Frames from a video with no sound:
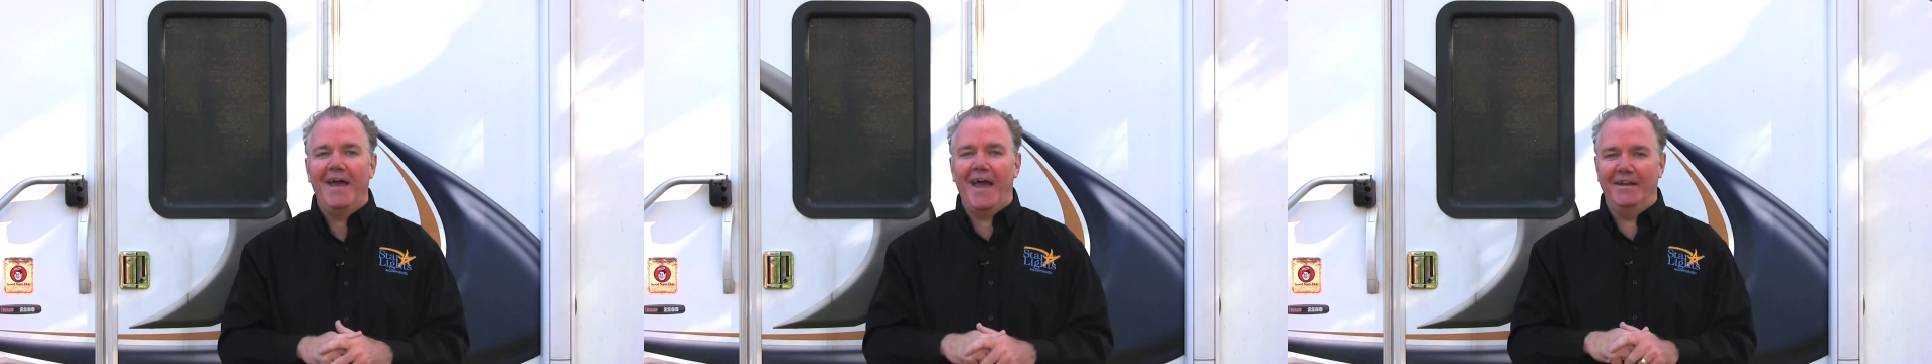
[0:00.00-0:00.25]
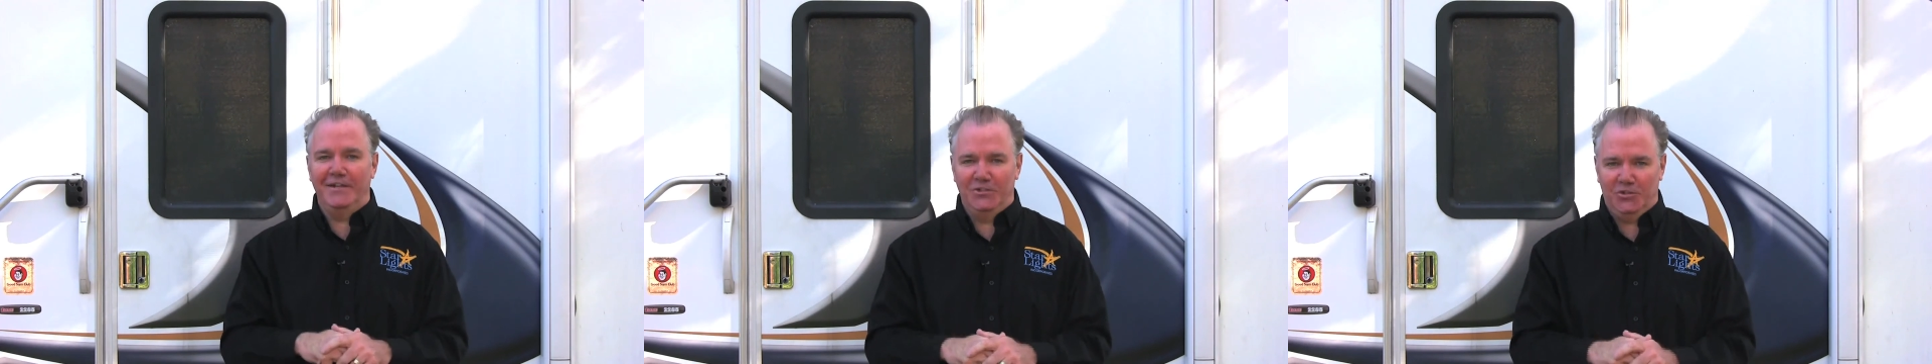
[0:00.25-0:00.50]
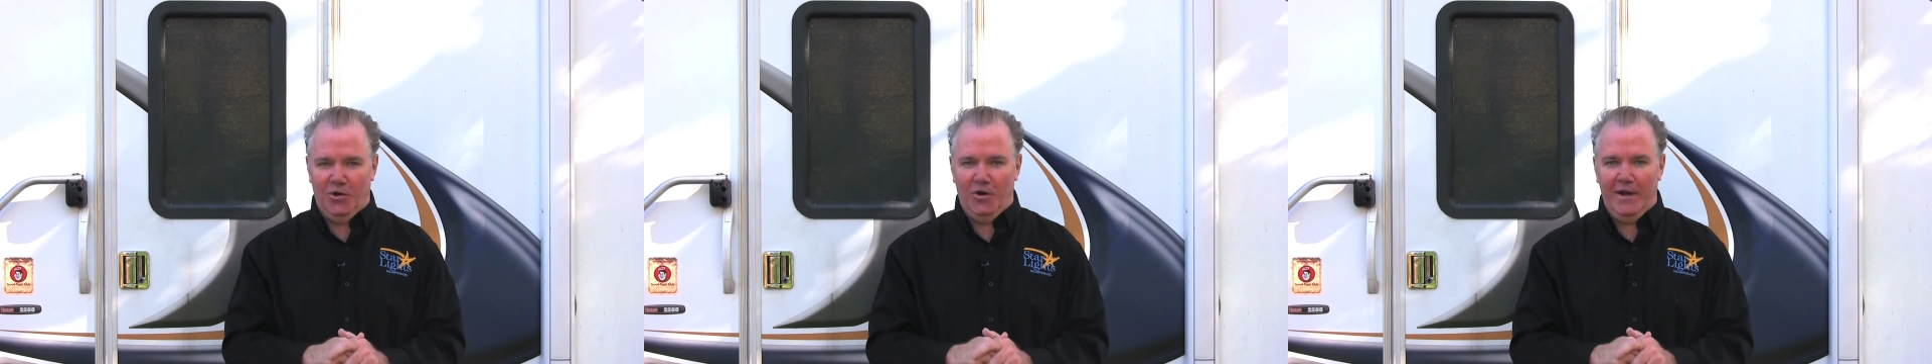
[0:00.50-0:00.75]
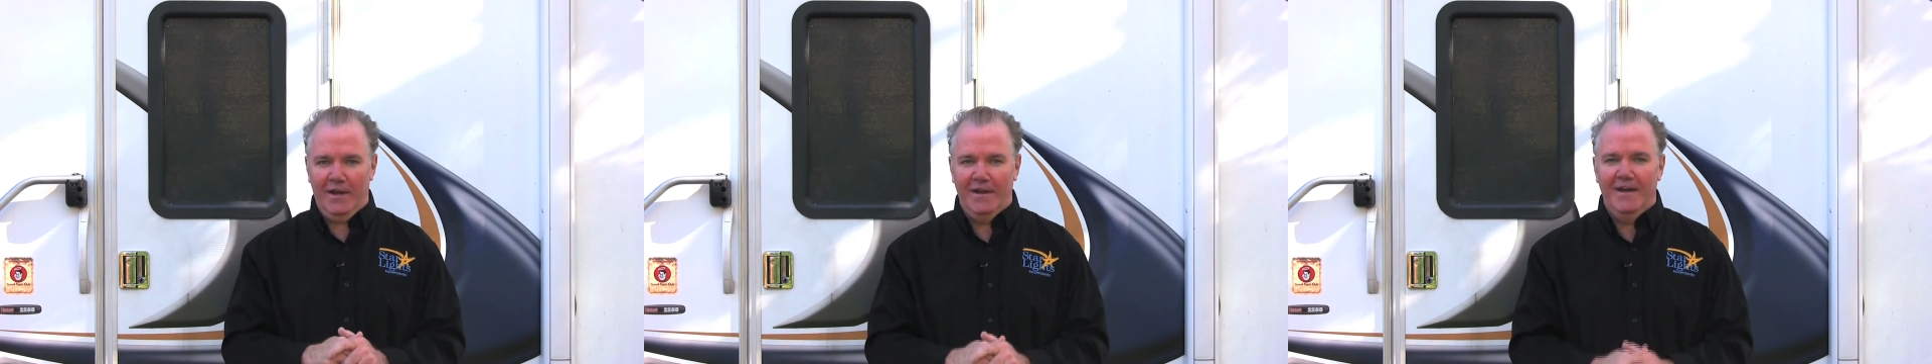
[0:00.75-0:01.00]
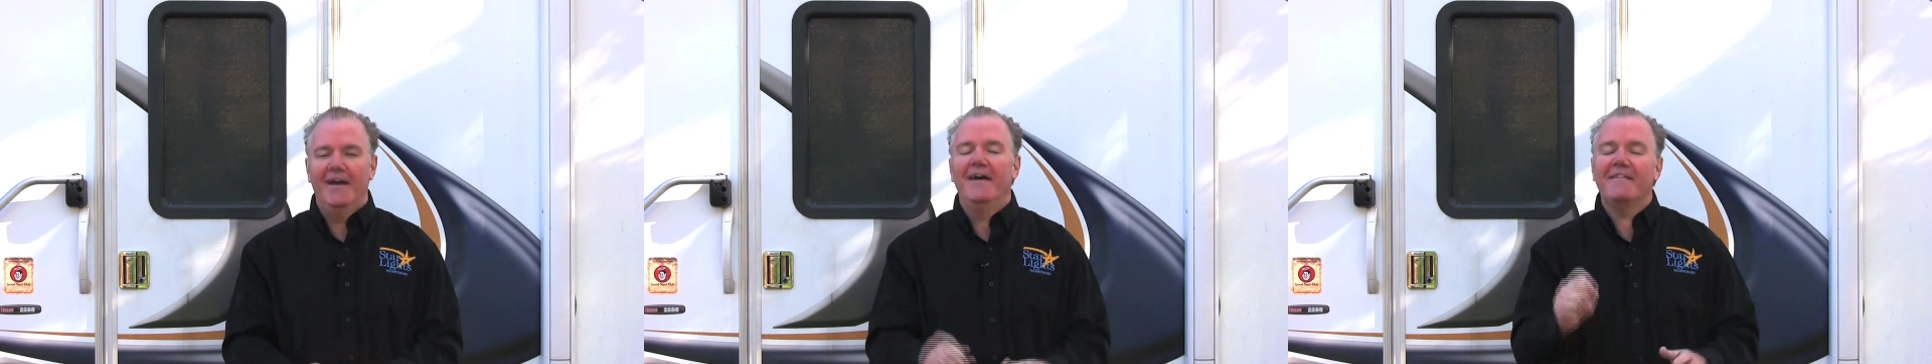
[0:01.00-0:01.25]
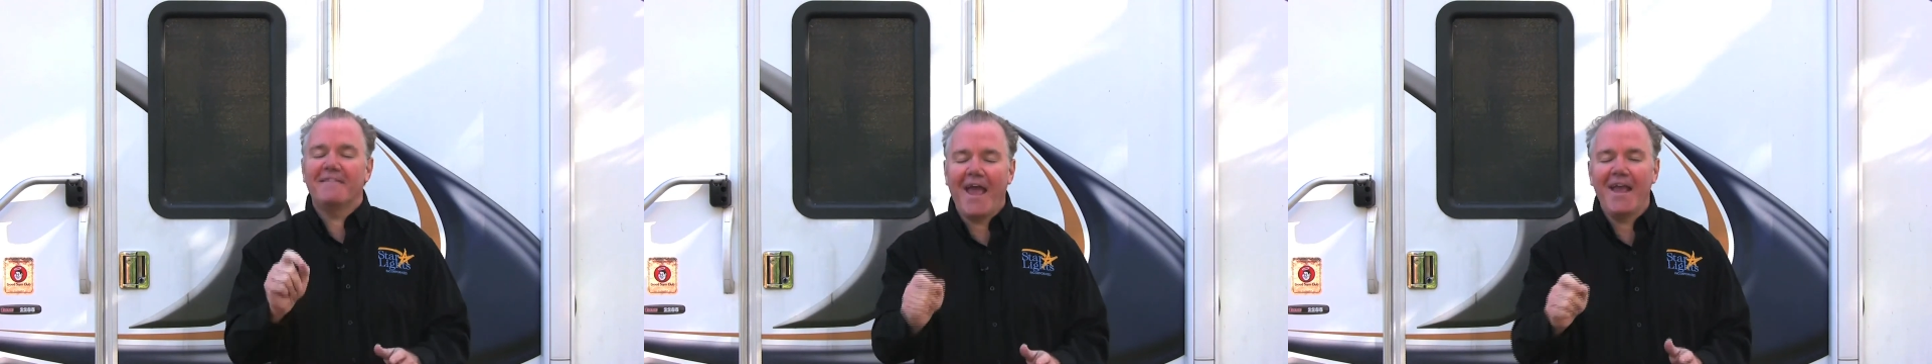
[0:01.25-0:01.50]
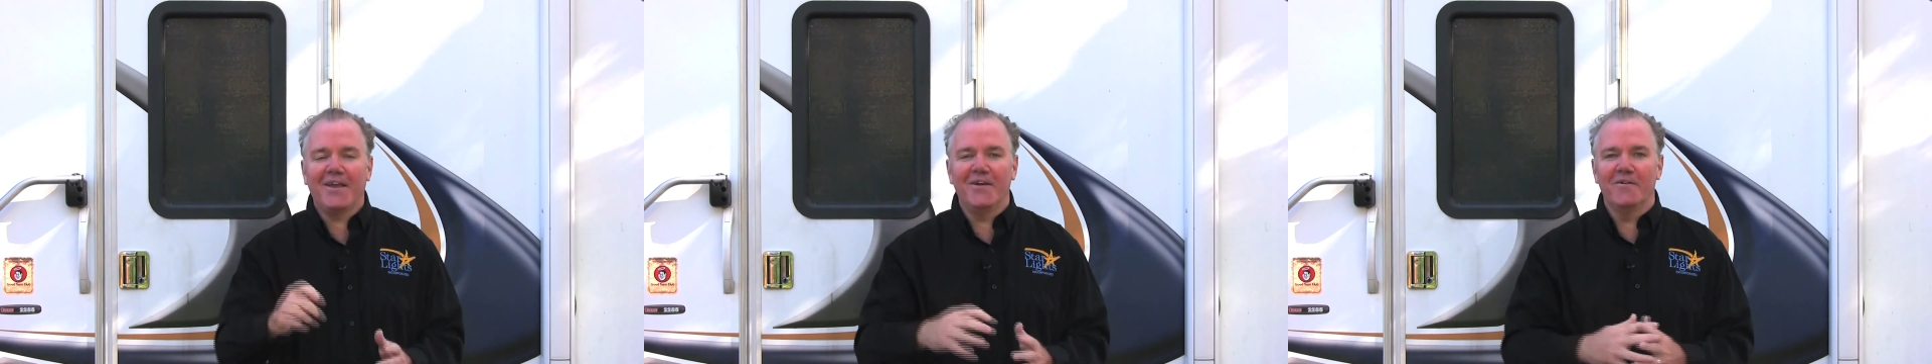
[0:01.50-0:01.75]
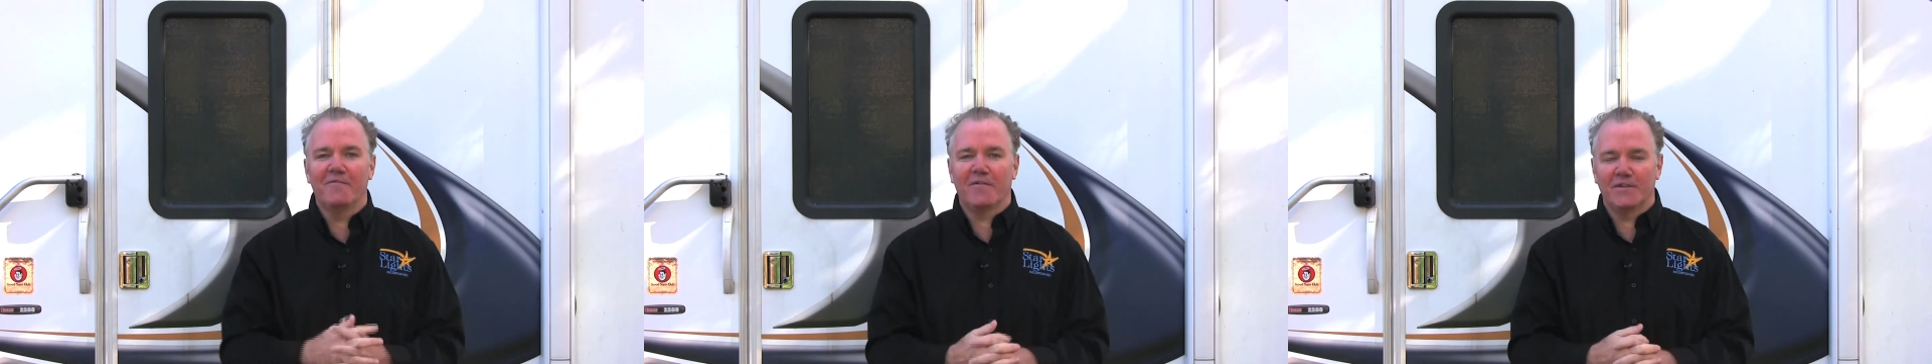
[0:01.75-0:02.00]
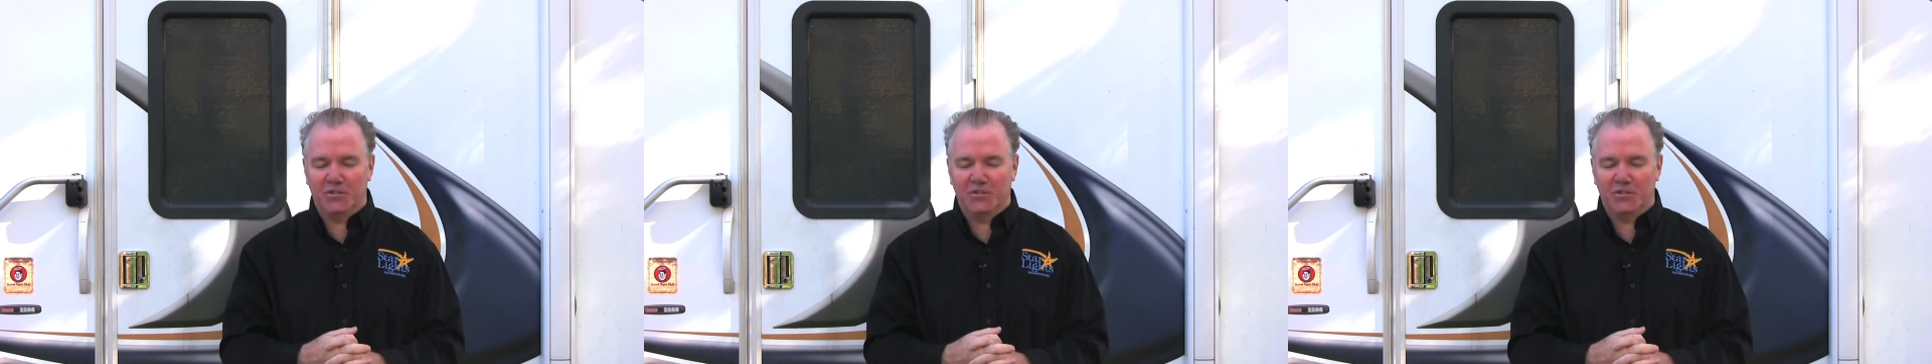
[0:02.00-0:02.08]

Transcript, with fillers: and enjoy. Thank you for